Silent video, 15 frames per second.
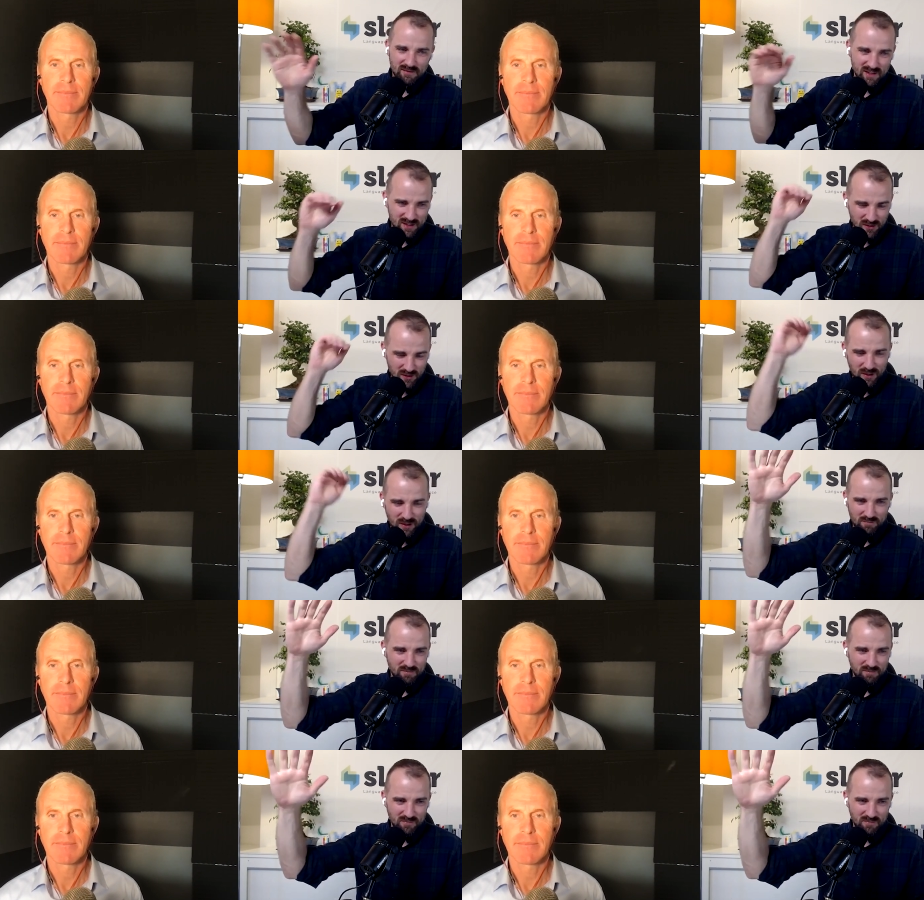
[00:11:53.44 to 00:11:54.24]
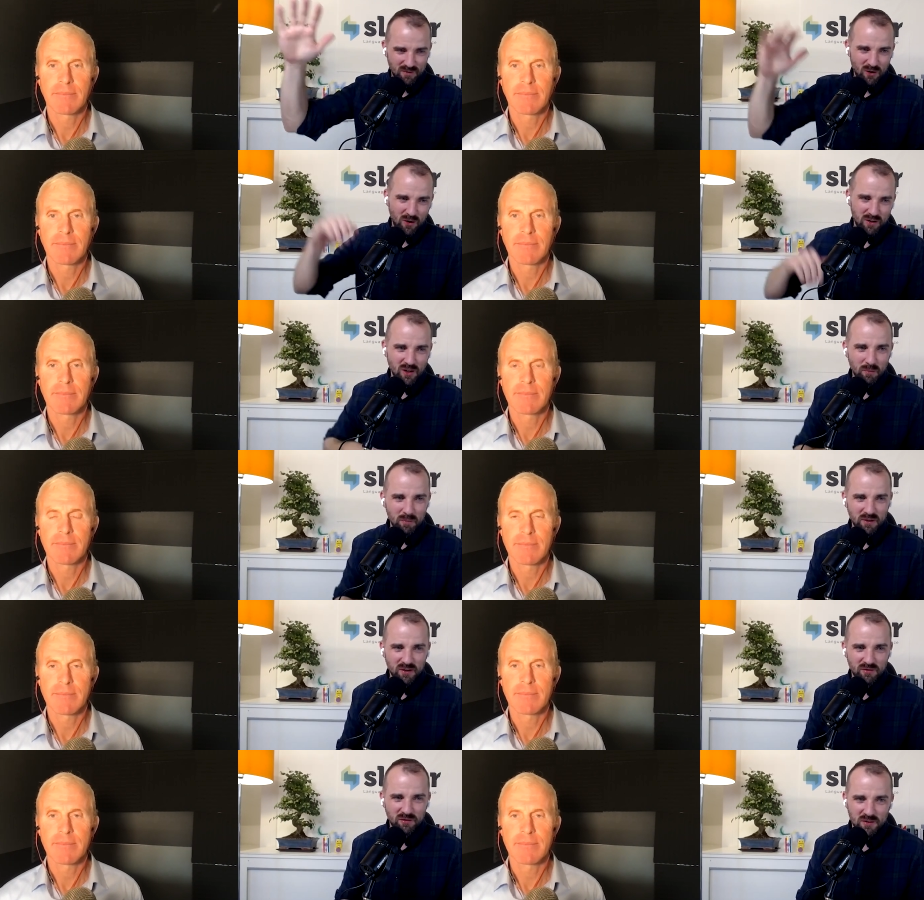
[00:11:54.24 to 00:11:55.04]
Speaker 1: it's quite large
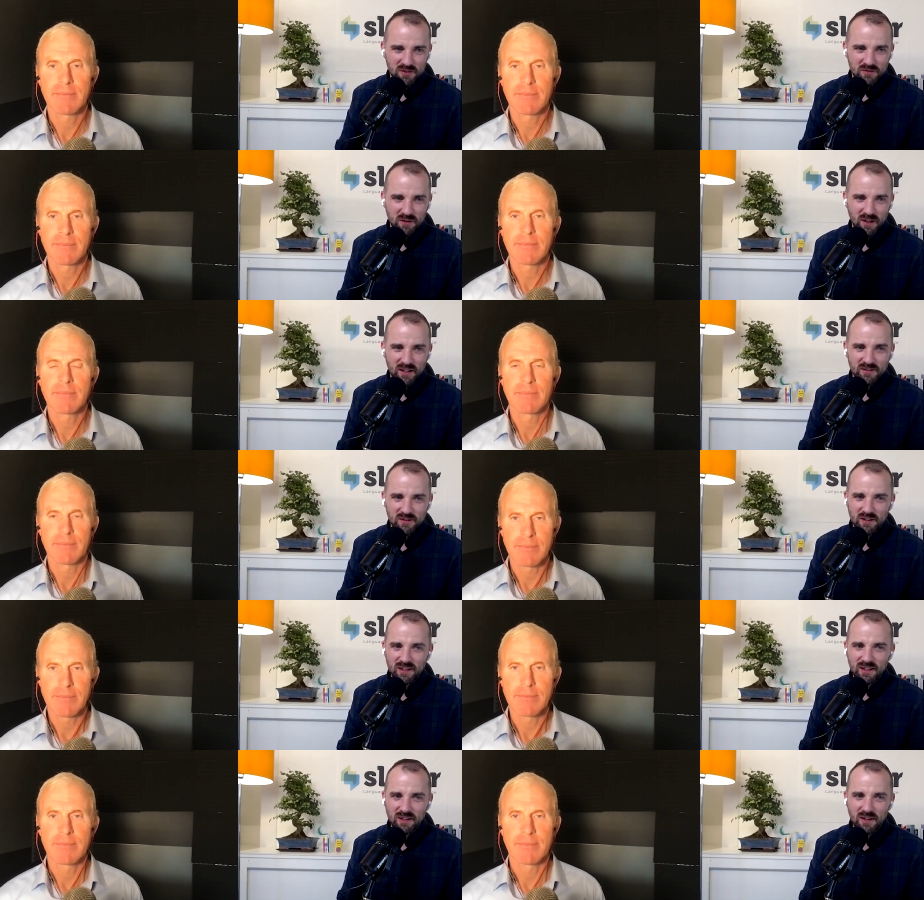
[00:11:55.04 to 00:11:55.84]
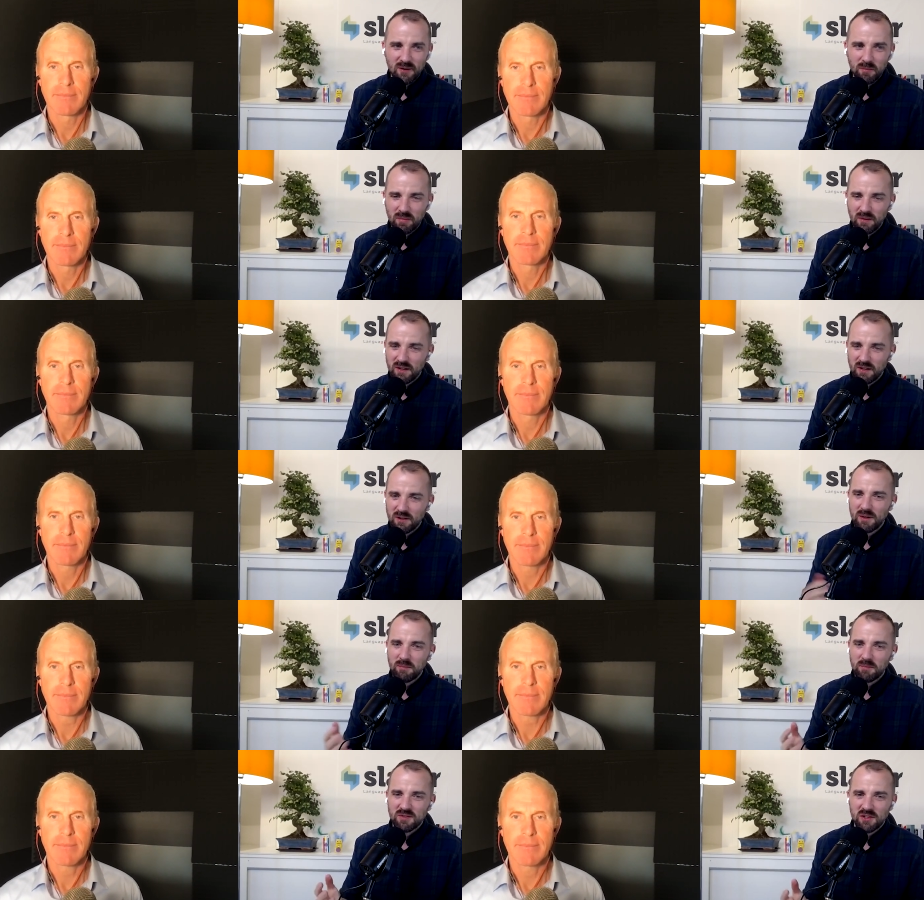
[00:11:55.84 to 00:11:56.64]
company, of course, right? So they did the
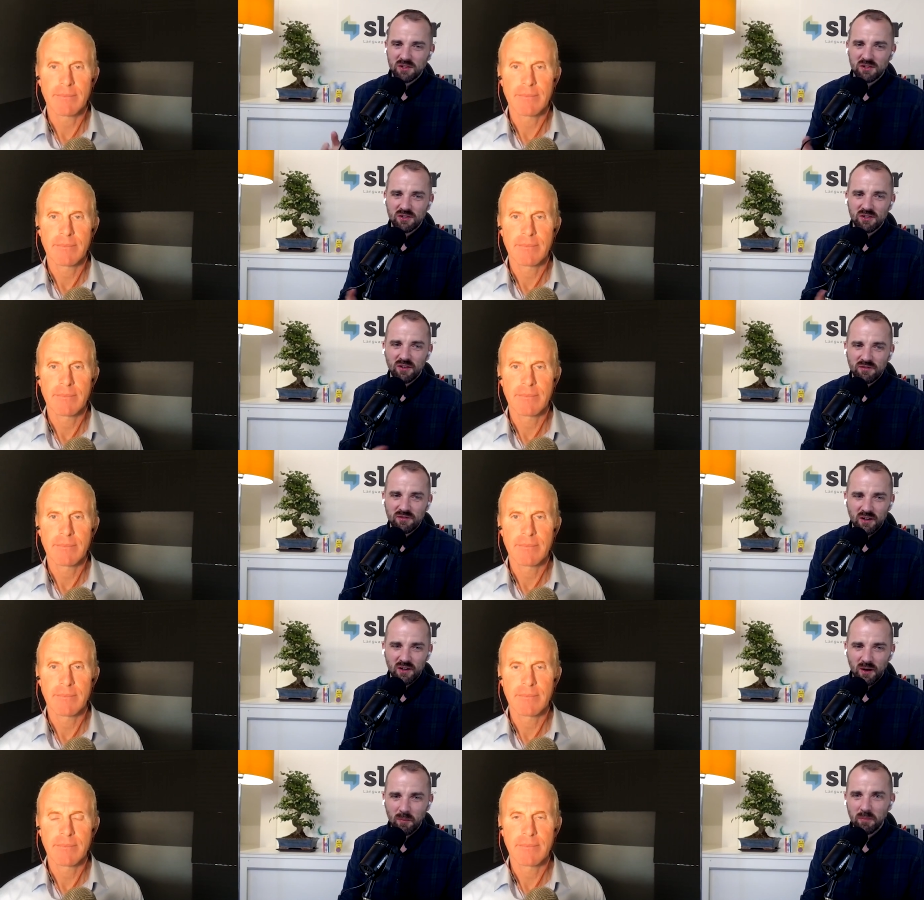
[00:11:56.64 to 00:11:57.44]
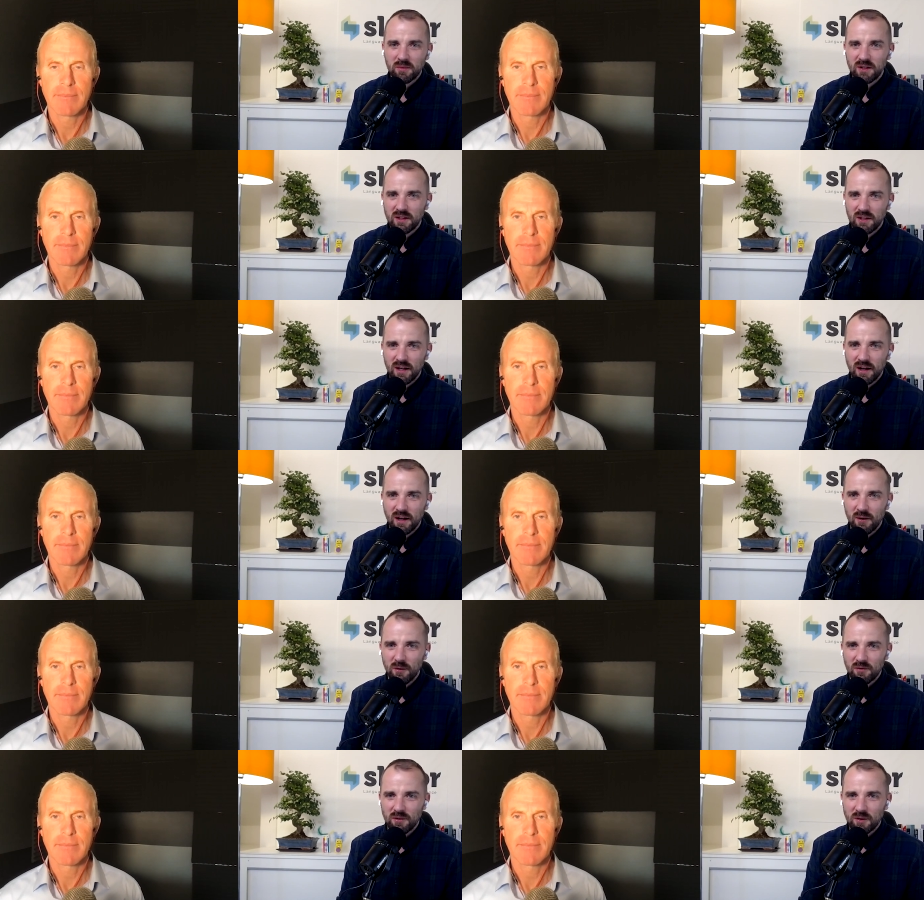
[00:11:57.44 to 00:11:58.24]
complete reposition of the company
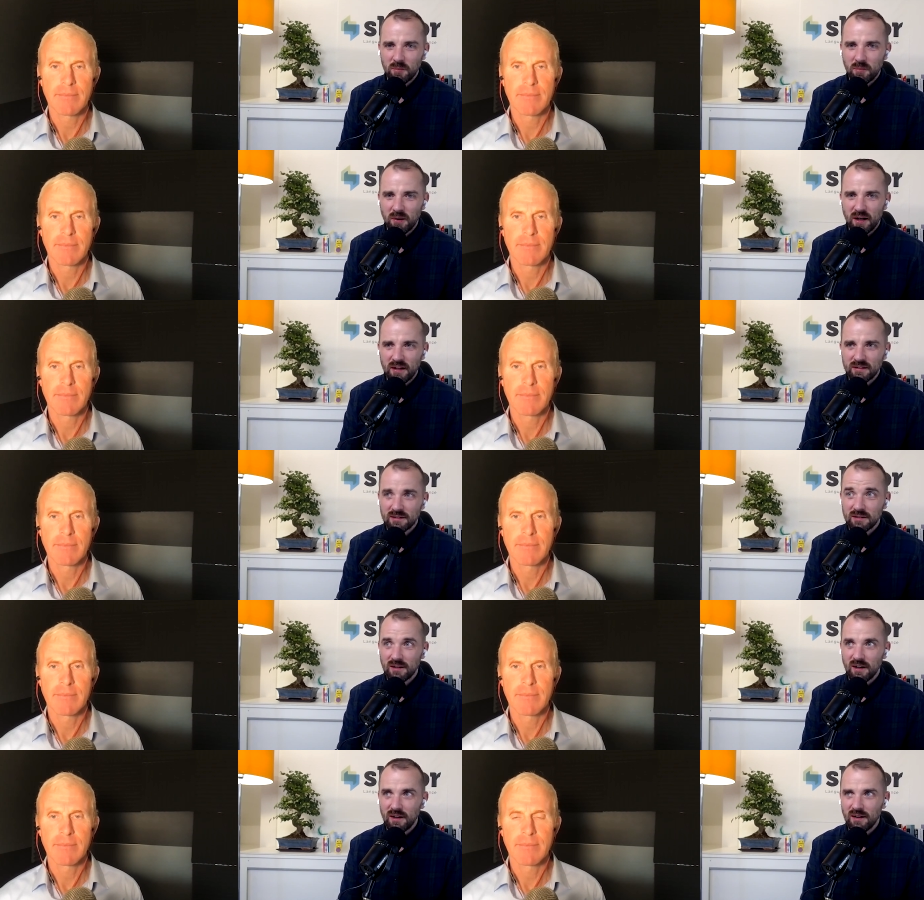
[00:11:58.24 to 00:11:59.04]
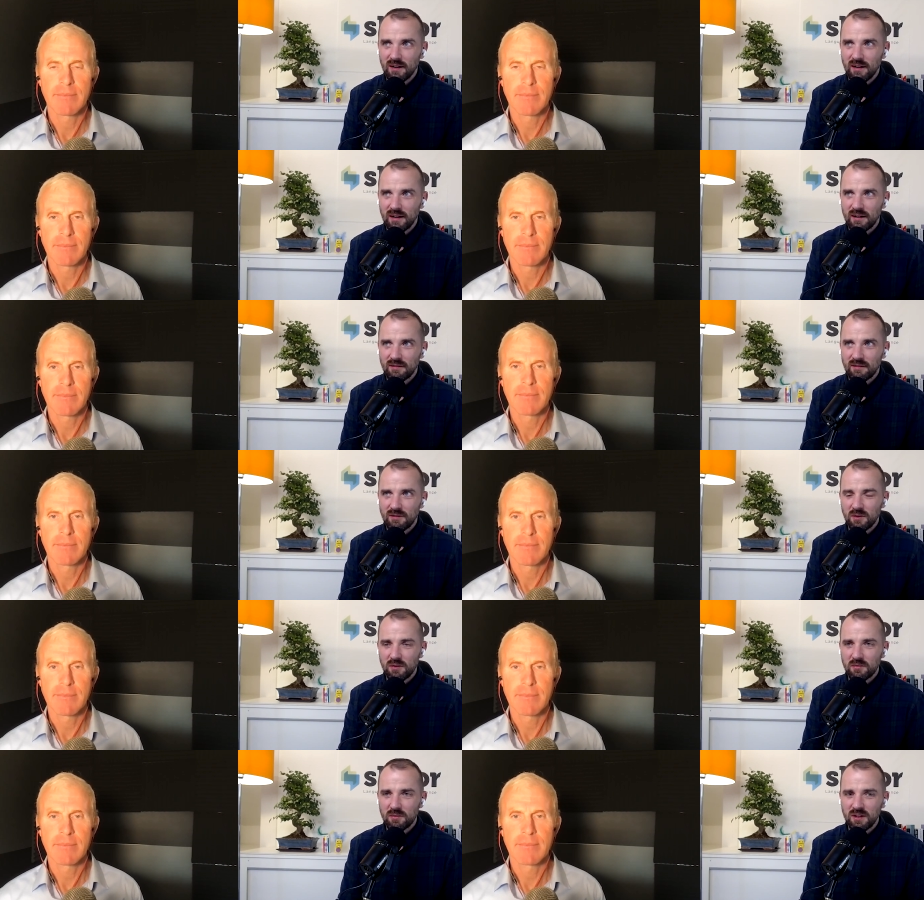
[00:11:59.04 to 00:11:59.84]
uh over the past uh like
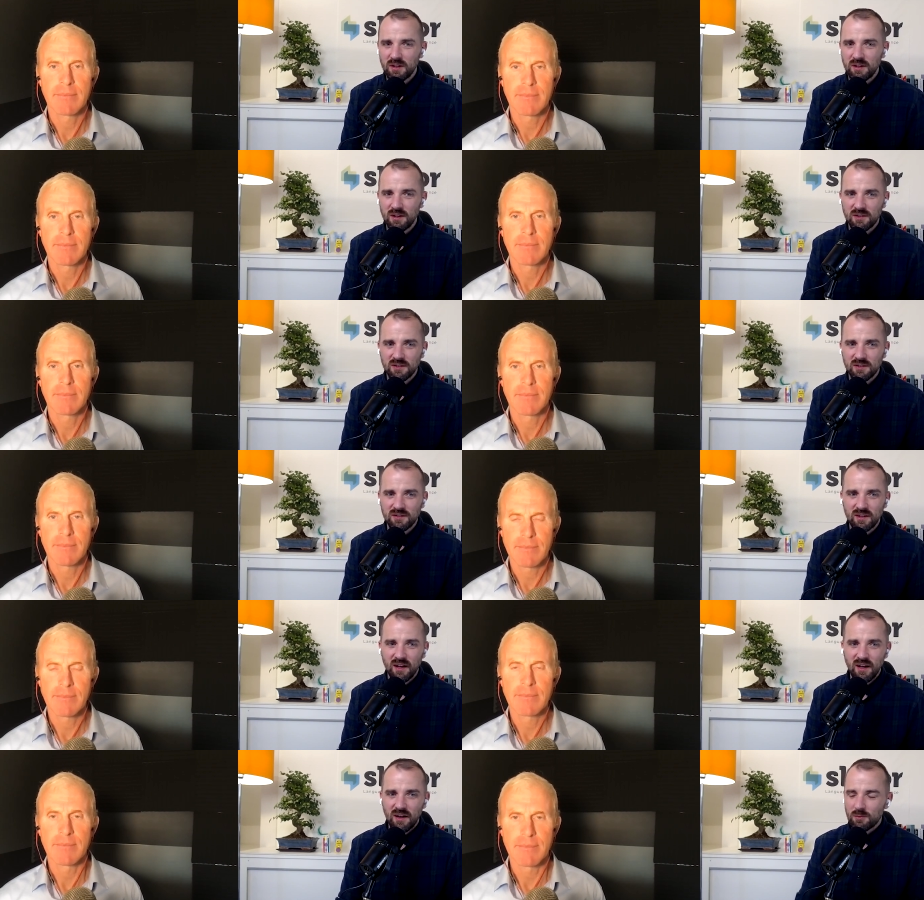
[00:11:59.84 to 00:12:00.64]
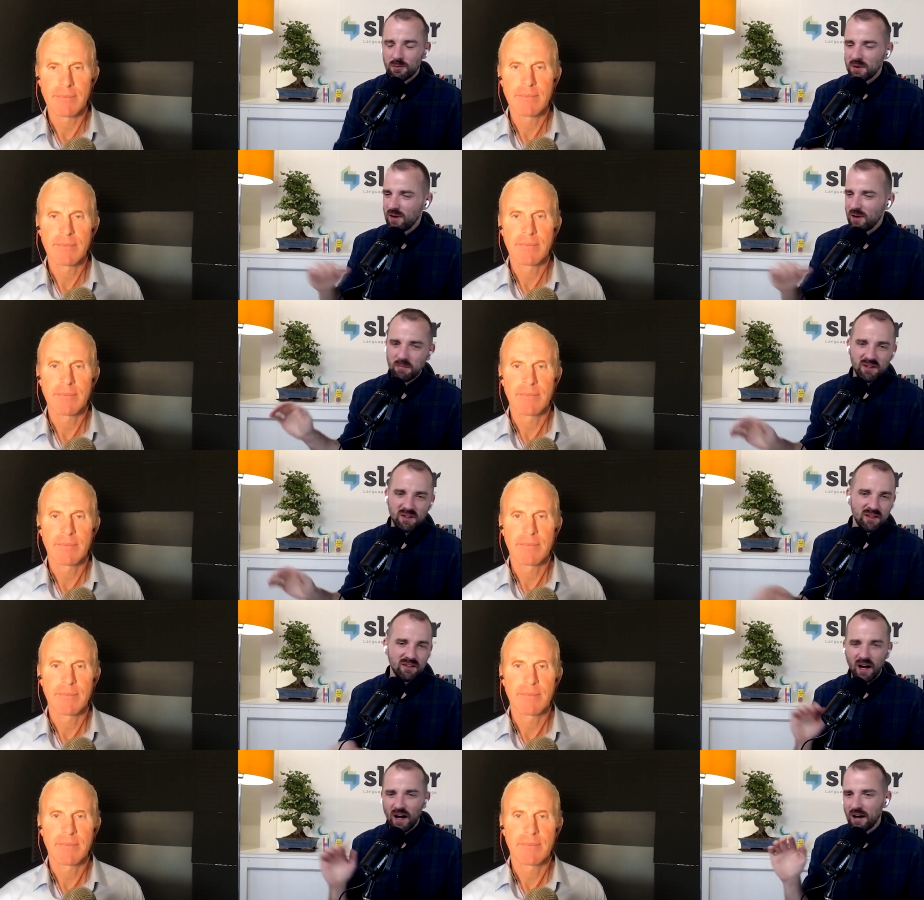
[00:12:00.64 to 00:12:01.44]
two to three years, revamped
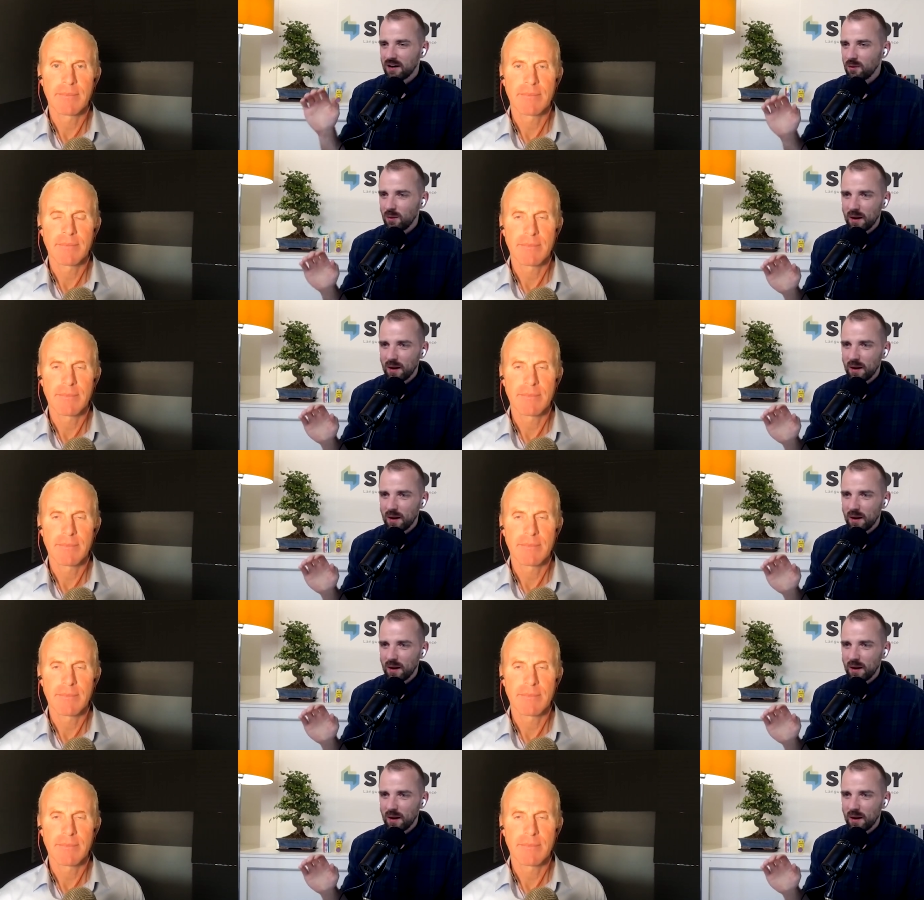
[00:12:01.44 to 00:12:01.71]
the entire